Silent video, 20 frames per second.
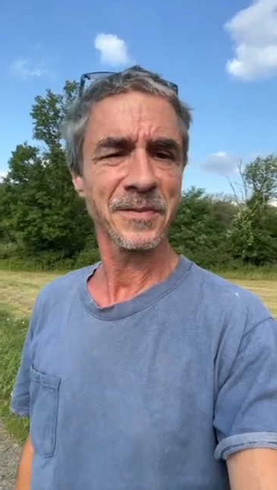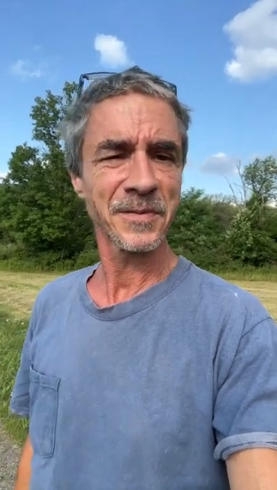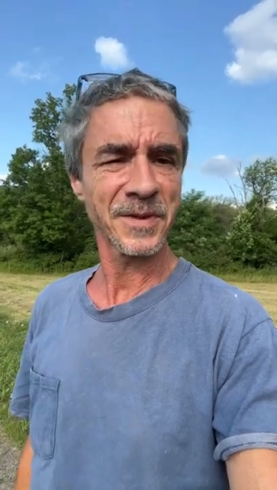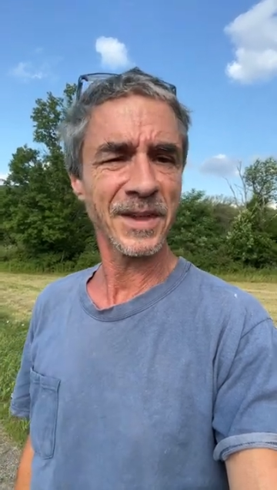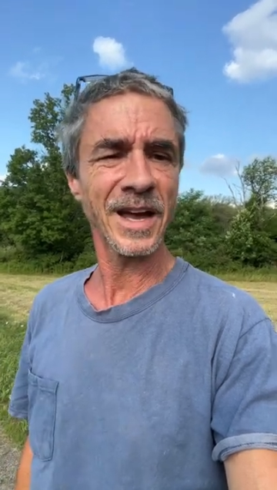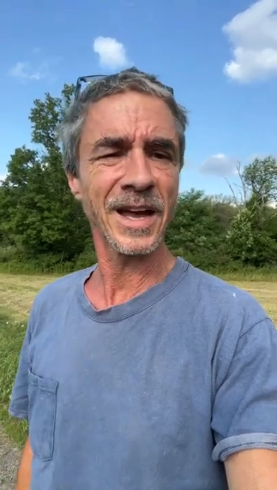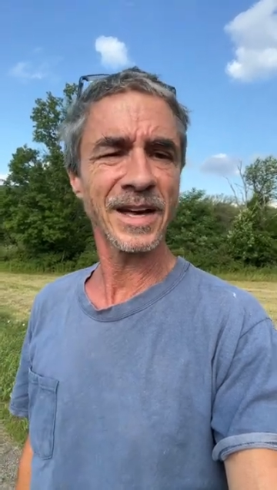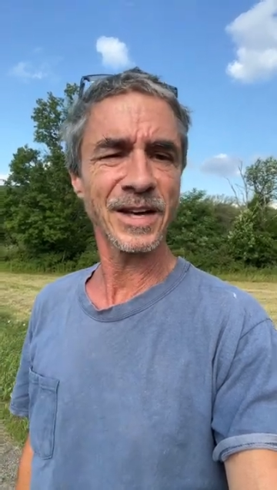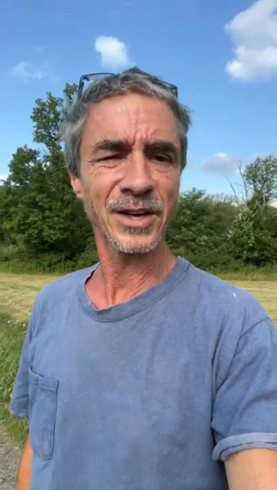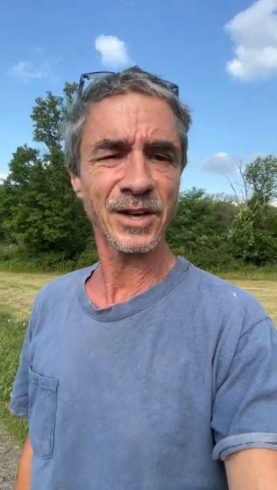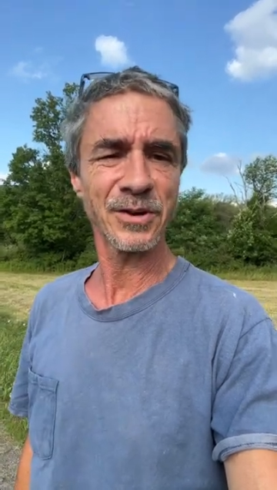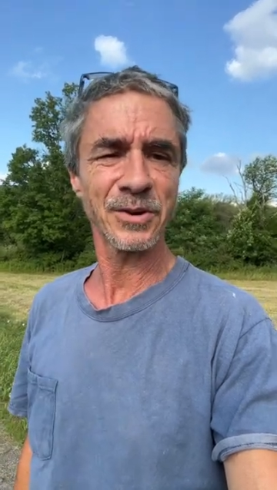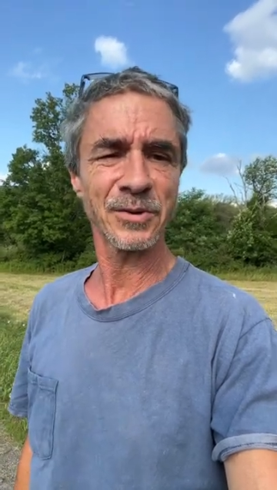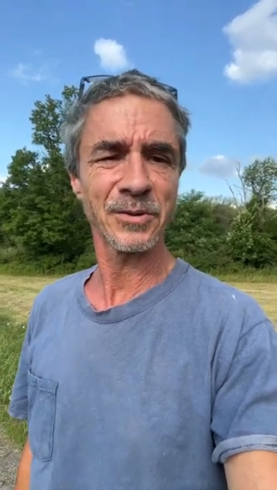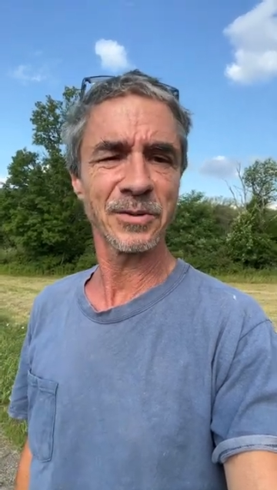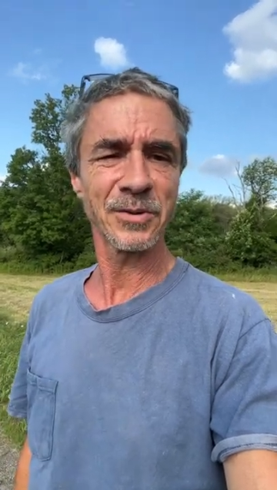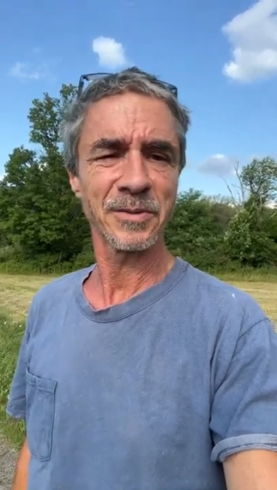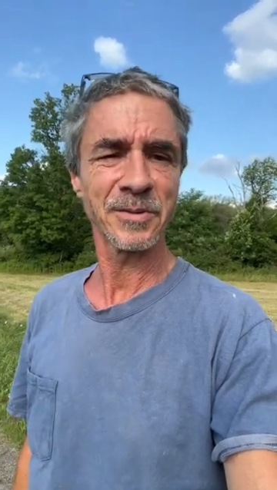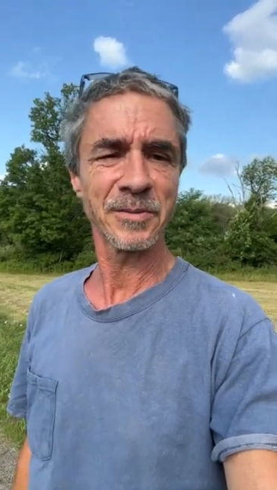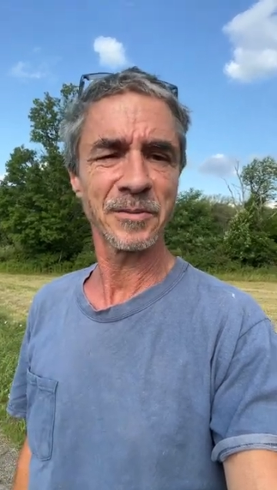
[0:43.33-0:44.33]
Thank you.
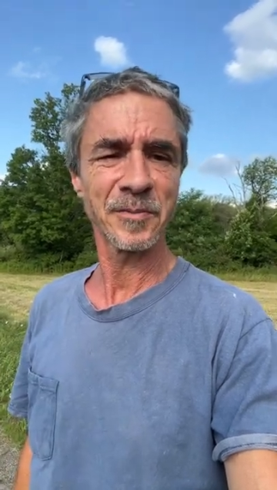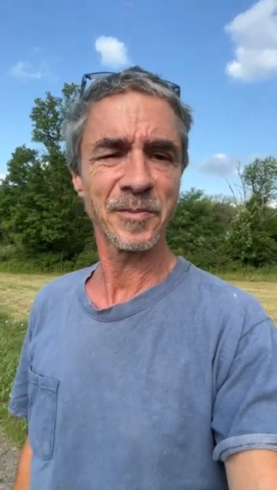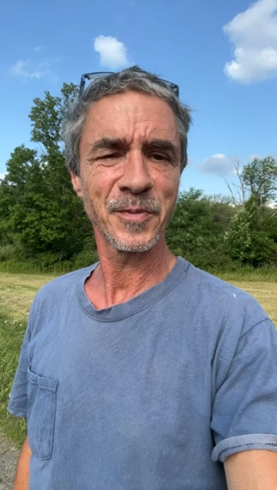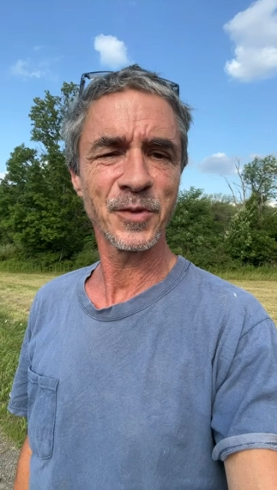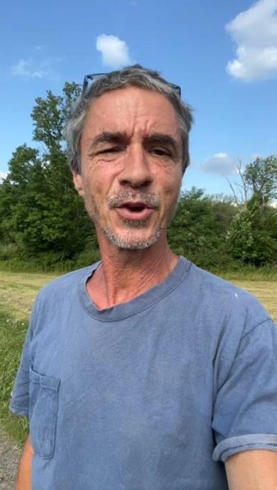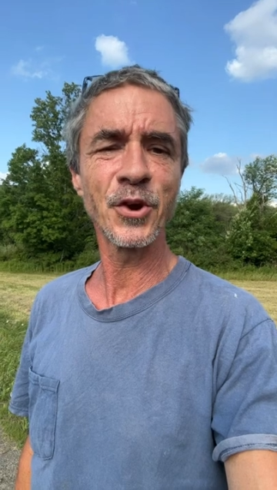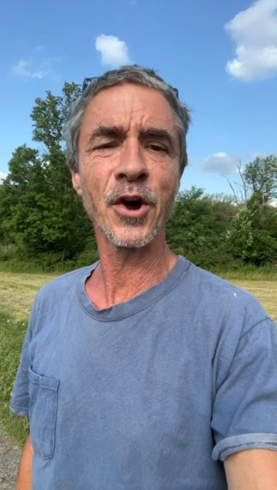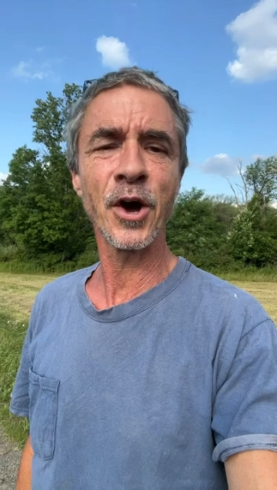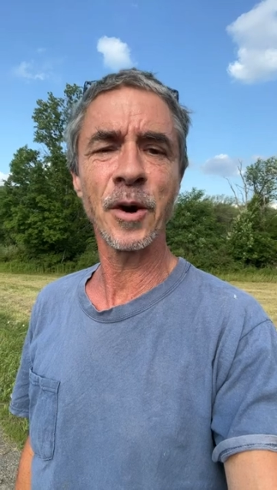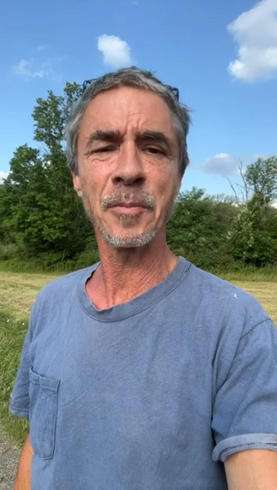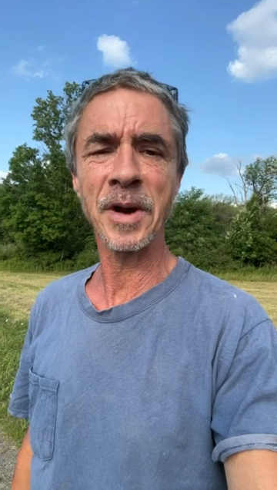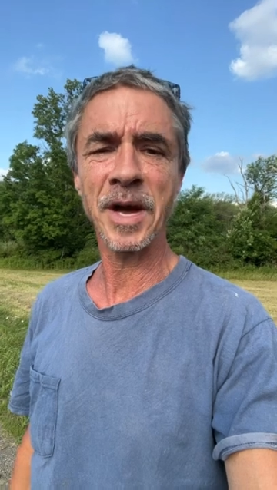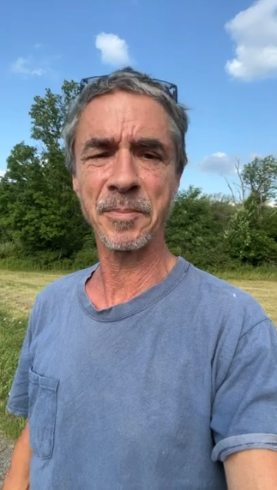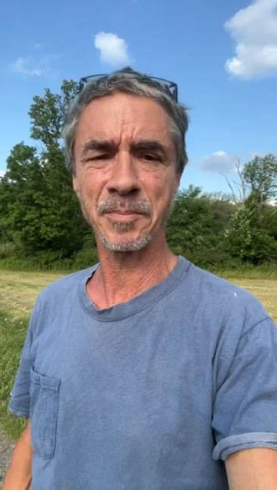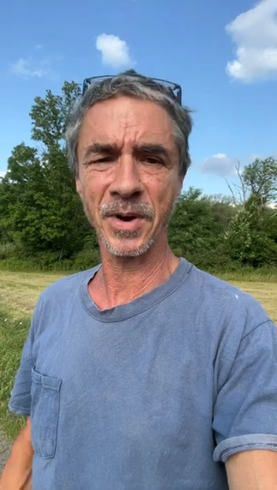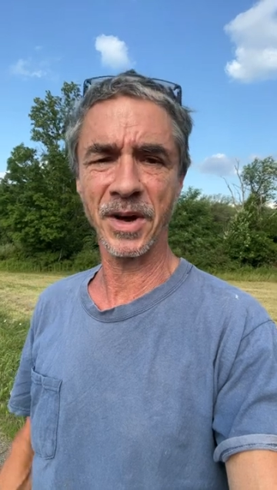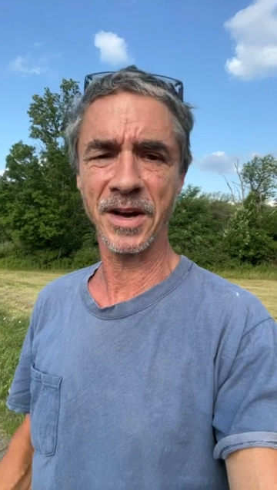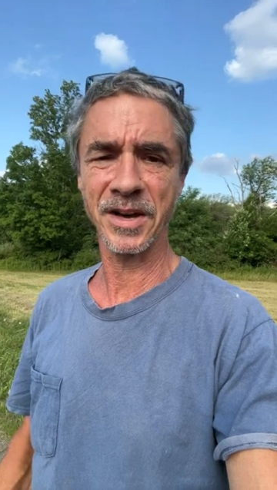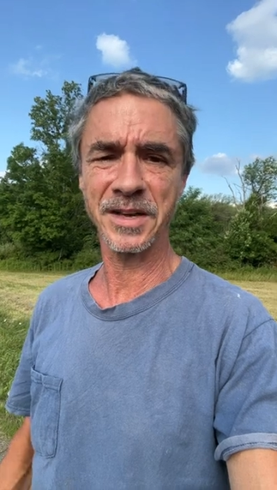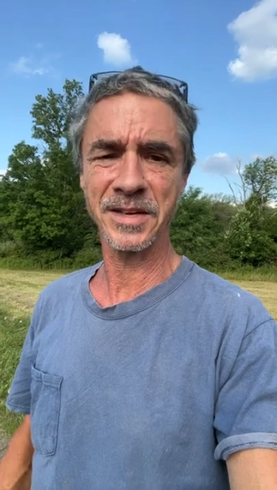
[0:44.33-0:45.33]
You're all my
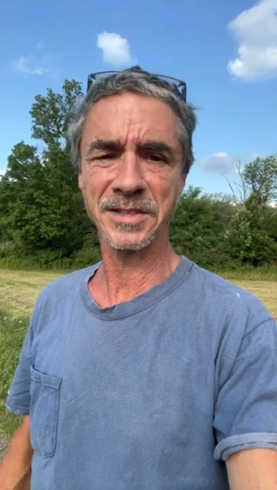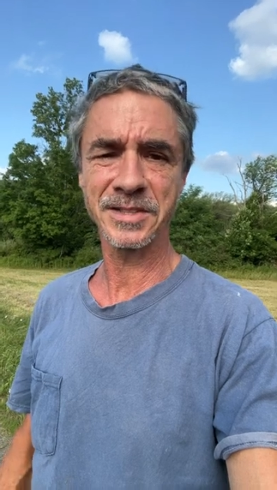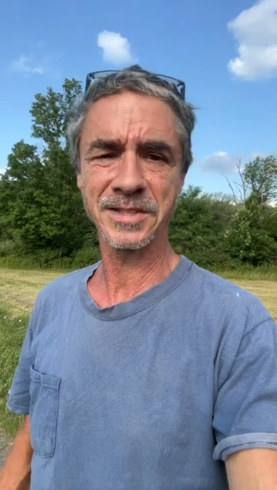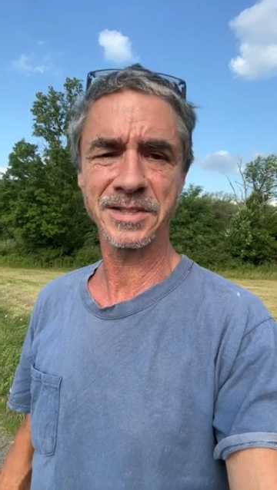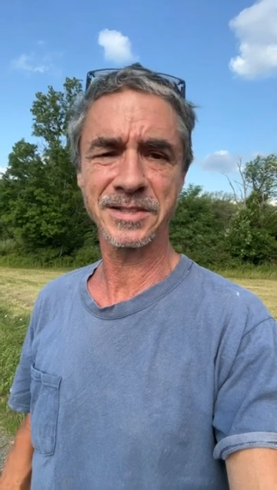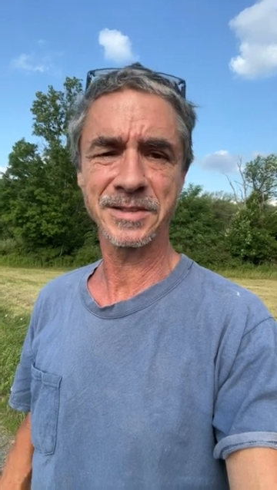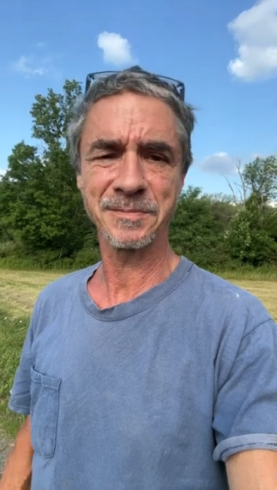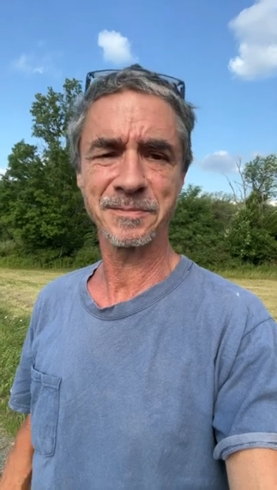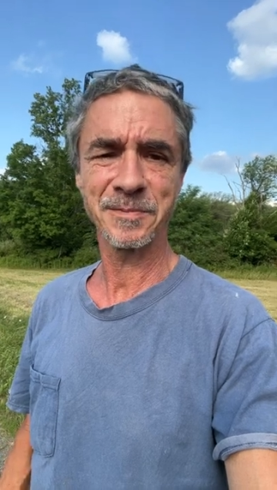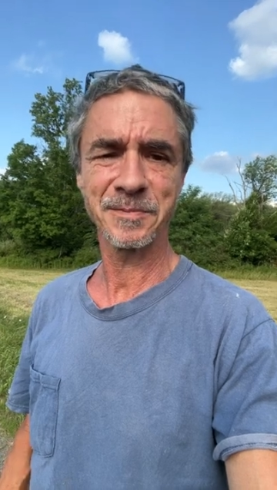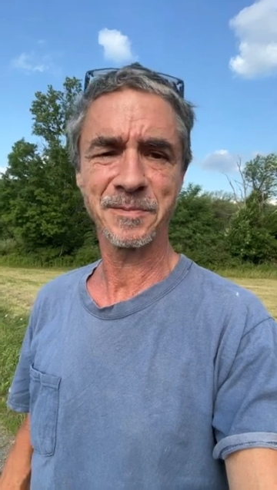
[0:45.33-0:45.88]
buddies.